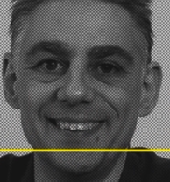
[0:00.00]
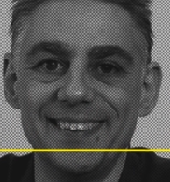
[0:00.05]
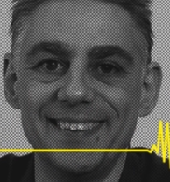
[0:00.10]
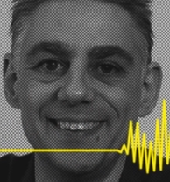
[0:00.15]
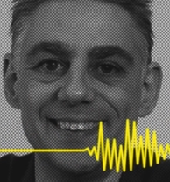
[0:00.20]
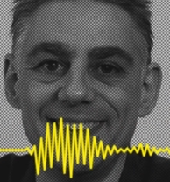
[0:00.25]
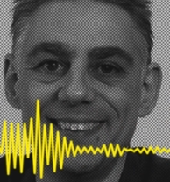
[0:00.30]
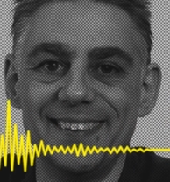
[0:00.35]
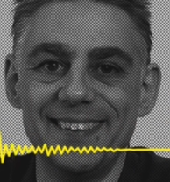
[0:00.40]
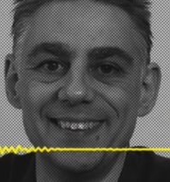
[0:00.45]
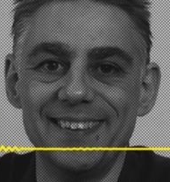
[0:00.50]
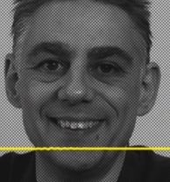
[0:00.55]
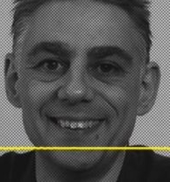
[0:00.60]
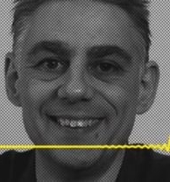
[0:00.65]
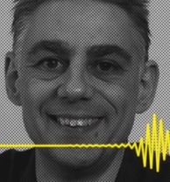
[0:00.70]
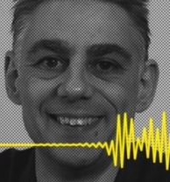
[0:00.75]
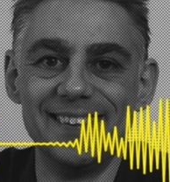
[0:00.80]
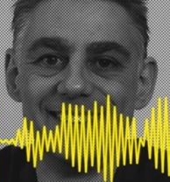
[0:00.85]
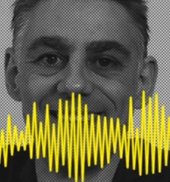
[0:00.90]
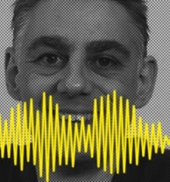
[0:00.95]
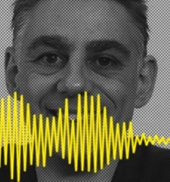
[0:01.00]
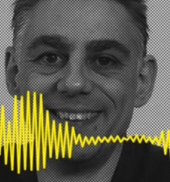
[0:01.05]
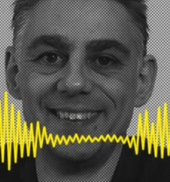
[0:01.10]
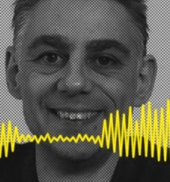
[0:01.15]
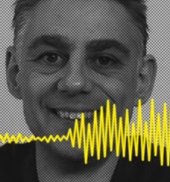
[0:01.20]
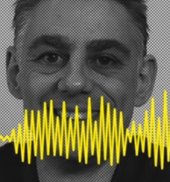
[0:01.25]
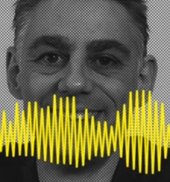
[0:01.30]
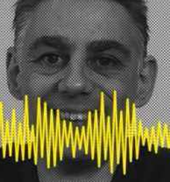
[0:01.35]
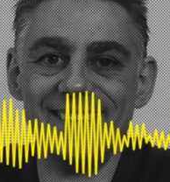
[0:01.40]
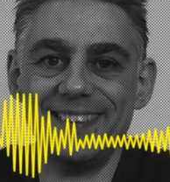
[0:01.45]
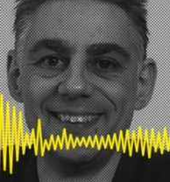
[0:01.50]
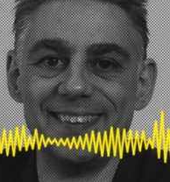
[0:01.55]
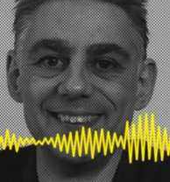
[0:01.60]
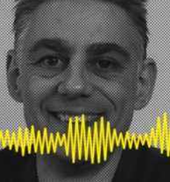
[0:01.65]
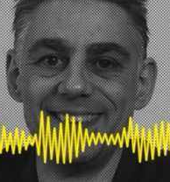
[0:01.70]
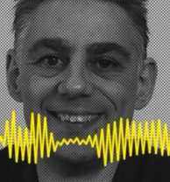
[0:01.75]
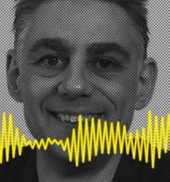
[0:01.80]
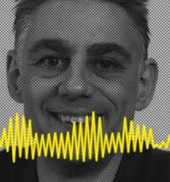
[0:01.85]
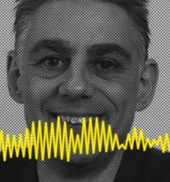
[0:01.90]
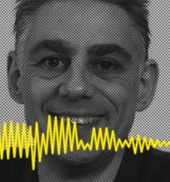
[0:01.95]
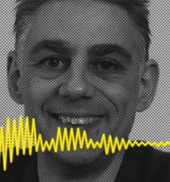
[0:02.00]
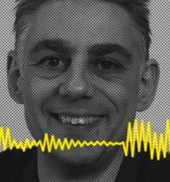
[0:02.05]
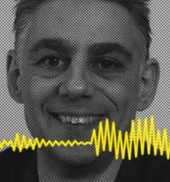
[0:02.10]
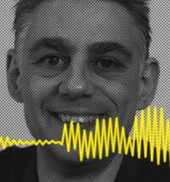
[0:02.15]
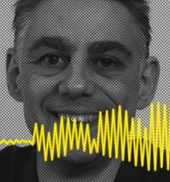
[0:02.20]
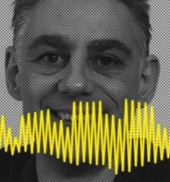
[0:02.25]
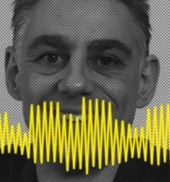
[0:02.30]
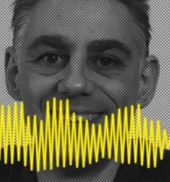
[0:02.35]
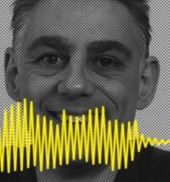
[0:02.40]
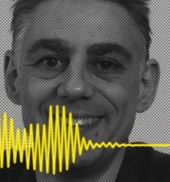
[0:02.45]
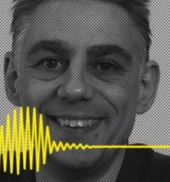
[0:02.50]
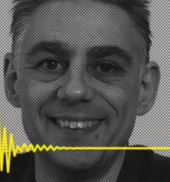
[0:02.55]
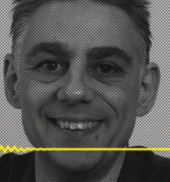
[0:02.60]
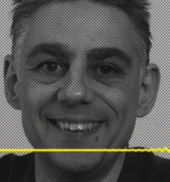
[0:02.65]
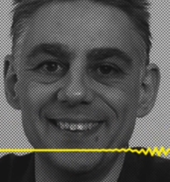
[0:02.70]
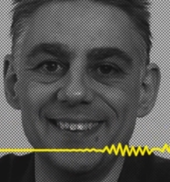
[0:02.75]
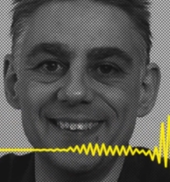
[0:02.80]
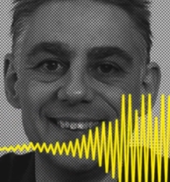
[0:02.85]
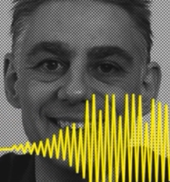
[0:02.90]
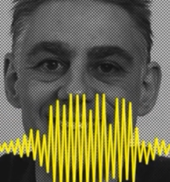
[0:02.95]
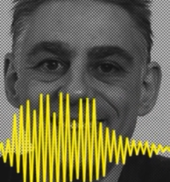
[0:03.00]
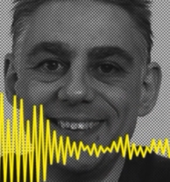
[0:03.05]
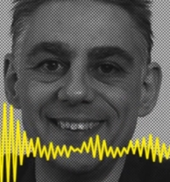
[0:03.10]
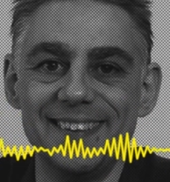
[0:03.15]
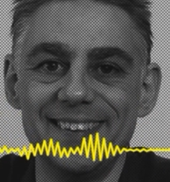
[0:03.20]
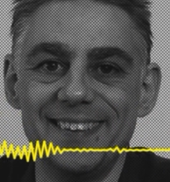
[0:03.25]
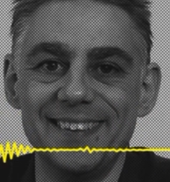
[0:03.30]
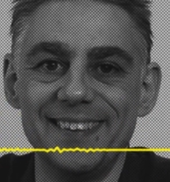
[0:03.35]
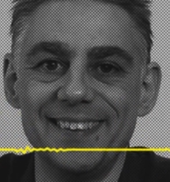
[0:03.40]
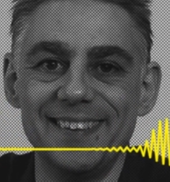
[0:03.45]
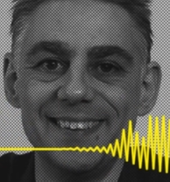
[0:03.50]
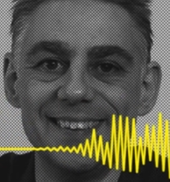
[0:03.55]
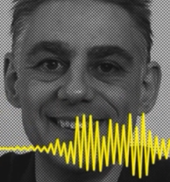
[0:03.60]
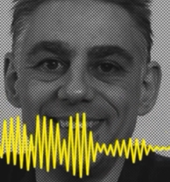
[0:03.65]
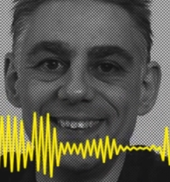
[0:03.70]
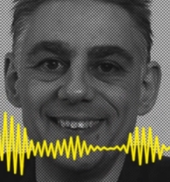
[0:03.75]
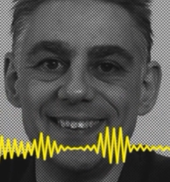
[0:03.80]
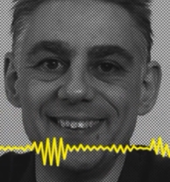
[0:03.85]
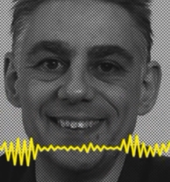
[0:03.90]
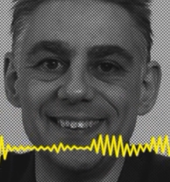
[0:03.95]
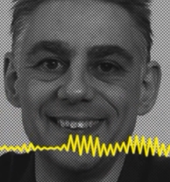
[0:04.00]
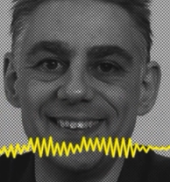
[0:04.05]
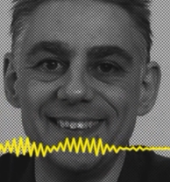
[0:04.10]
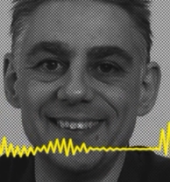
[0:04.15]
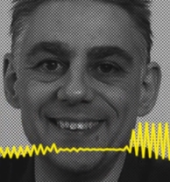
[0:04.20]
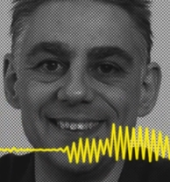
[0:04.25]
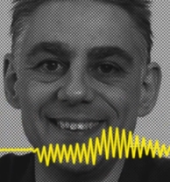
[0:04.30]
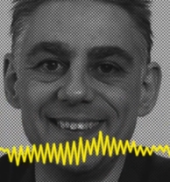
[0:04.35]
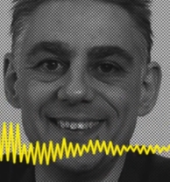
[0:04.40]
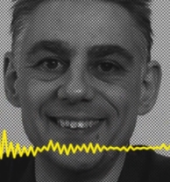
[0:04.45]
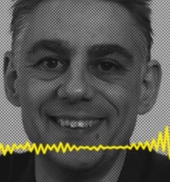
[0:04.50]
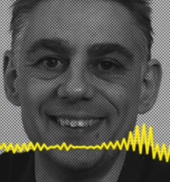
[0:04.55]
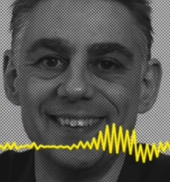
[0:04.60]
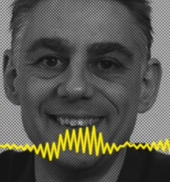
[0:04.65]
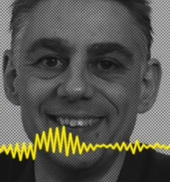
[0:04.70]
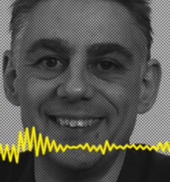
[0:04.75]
I want to see the entire rulebook holistically as